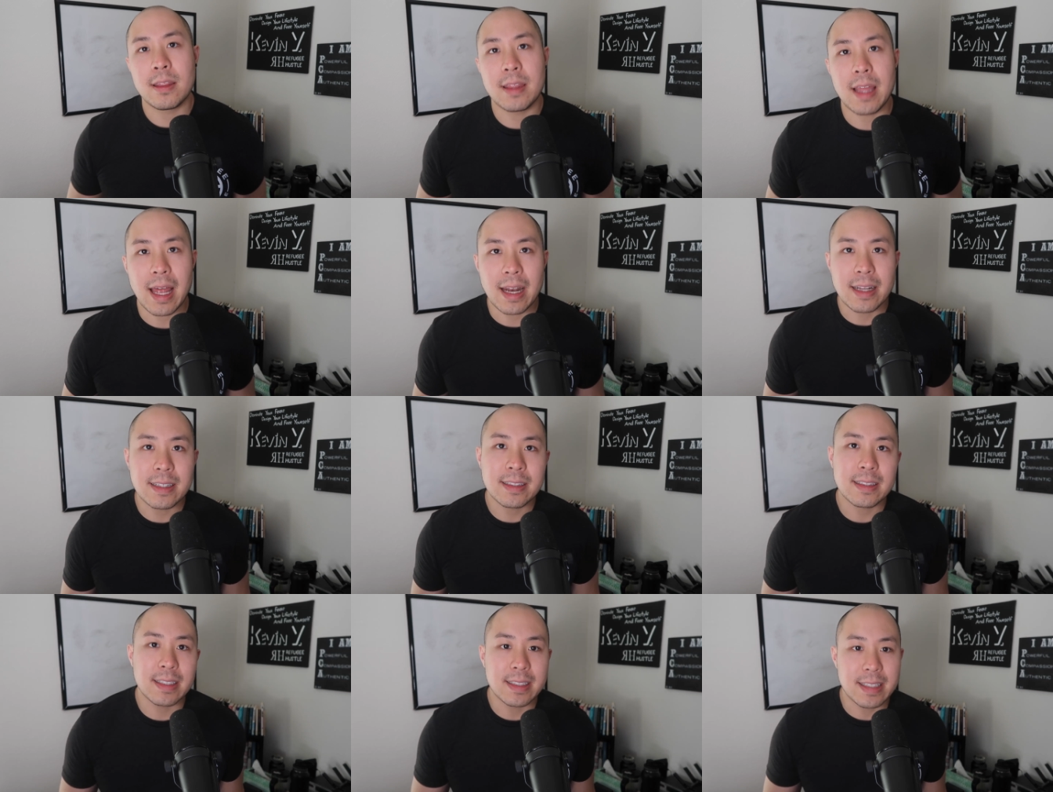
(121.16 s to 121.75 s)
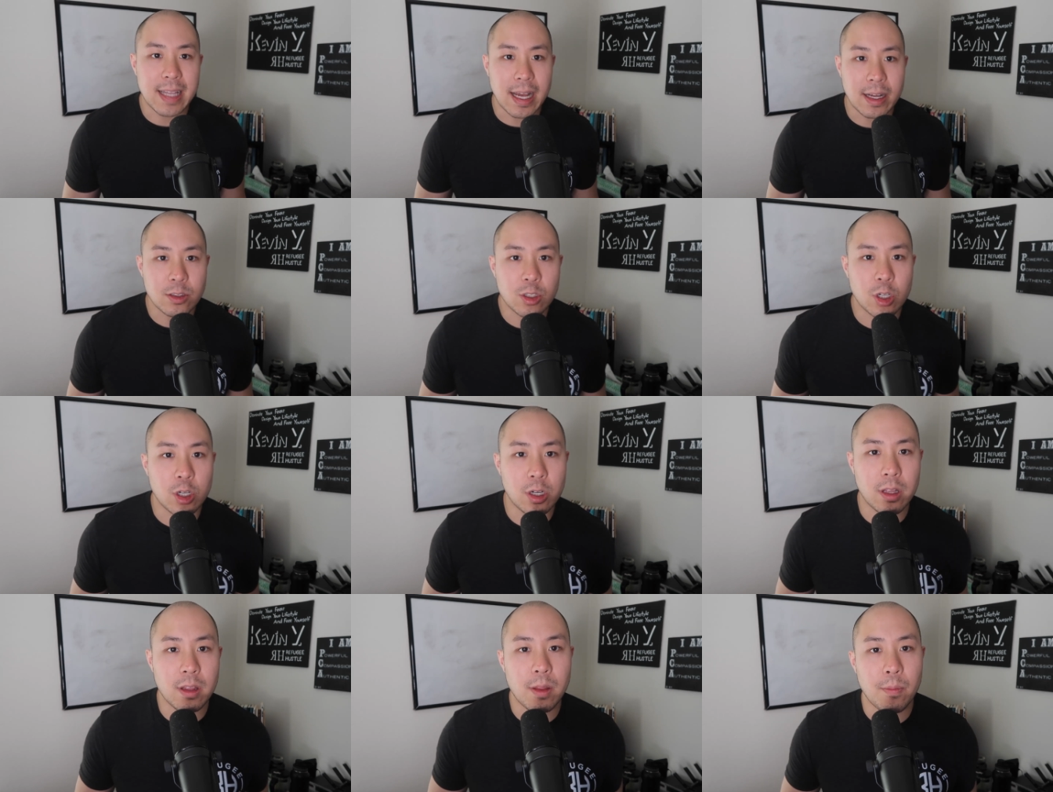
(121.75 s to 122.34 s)
that it's the
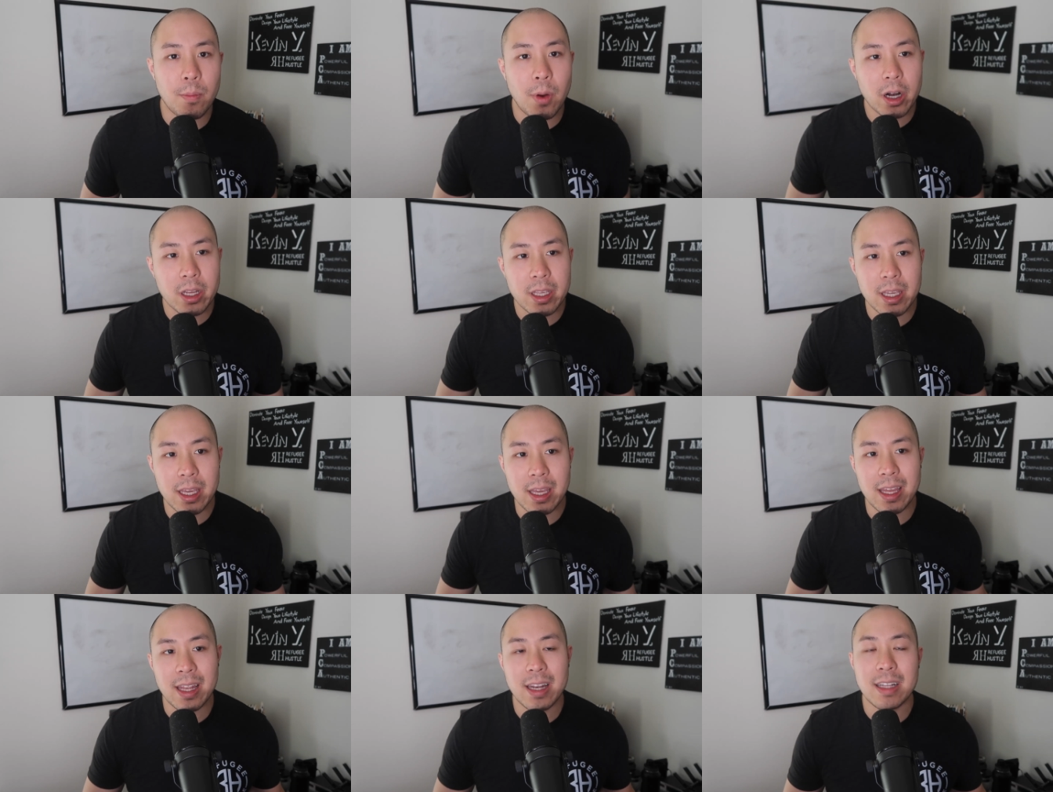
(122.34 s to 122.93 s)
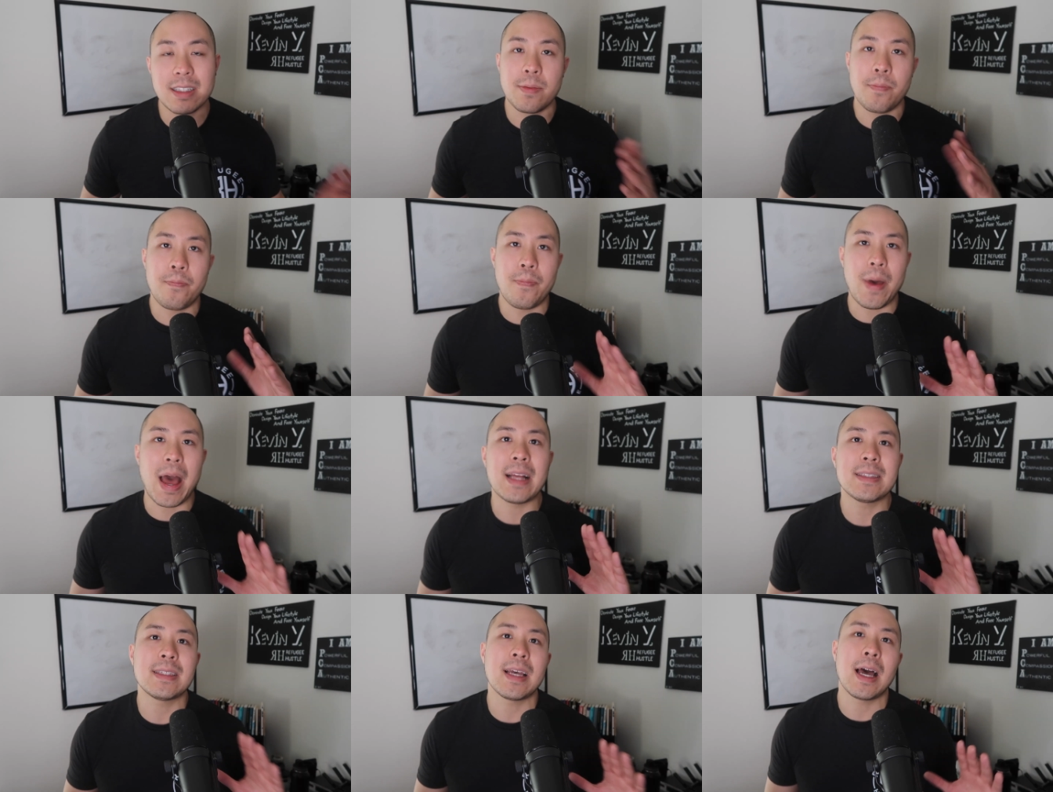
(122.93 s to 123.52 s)
downturn of the market and it's a
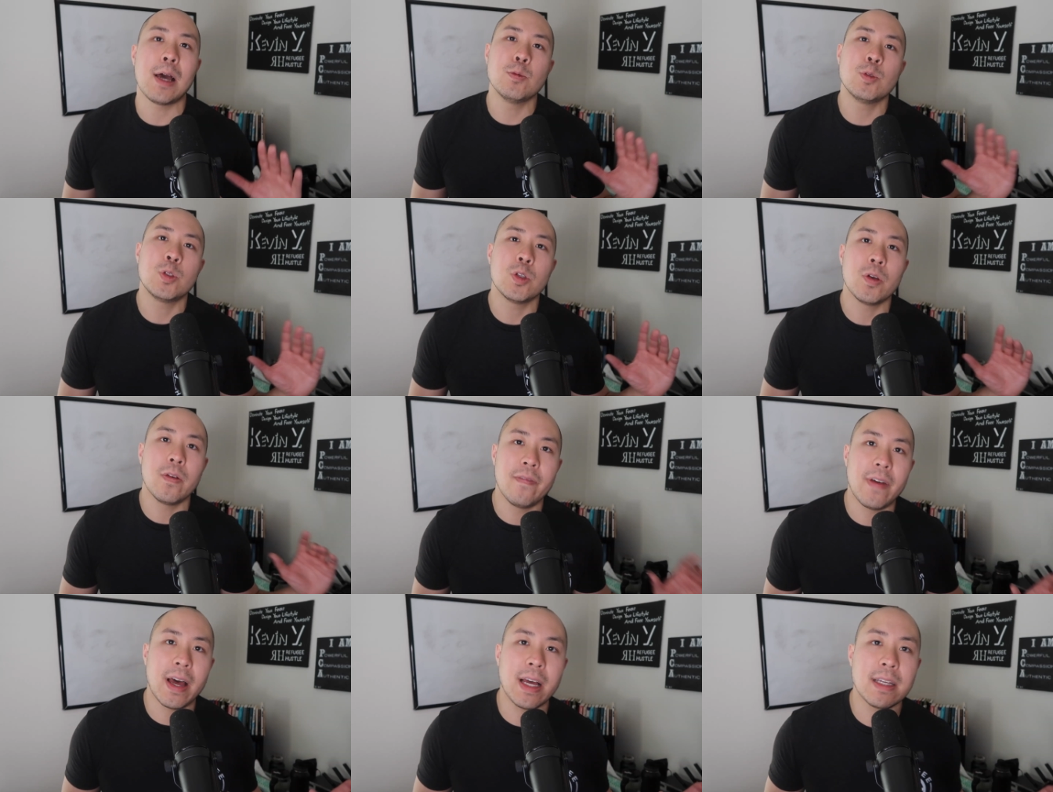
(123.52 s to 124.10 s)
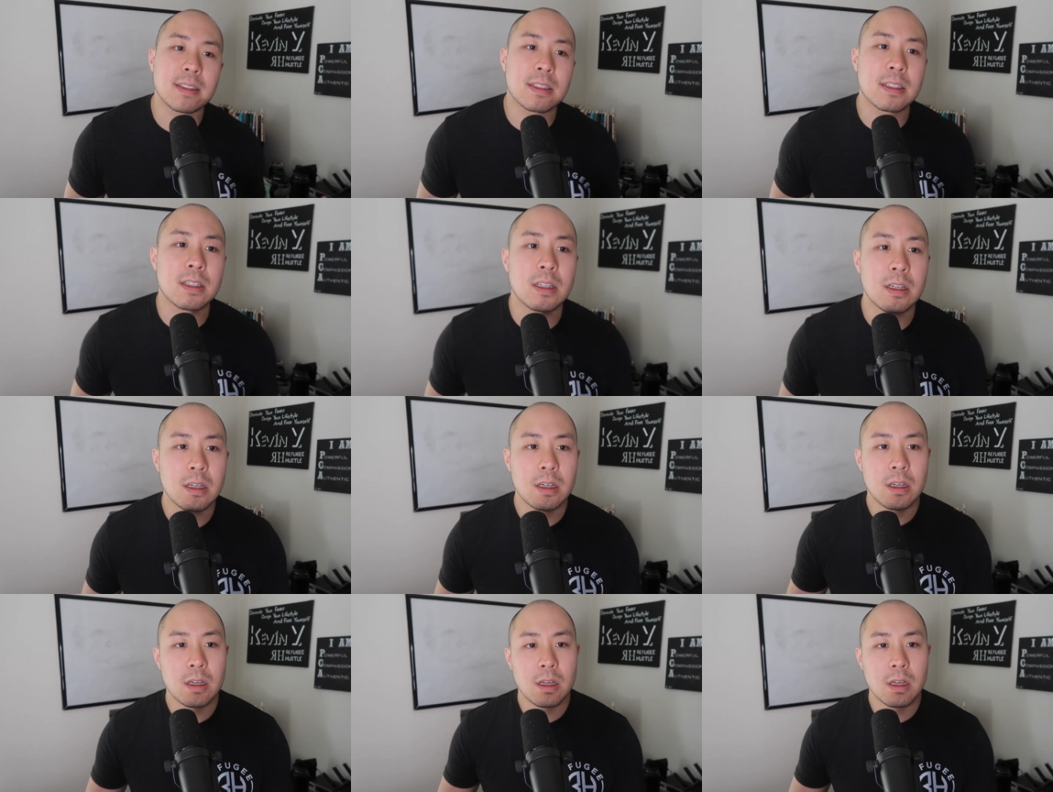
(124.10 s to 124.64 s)
bad time to invest.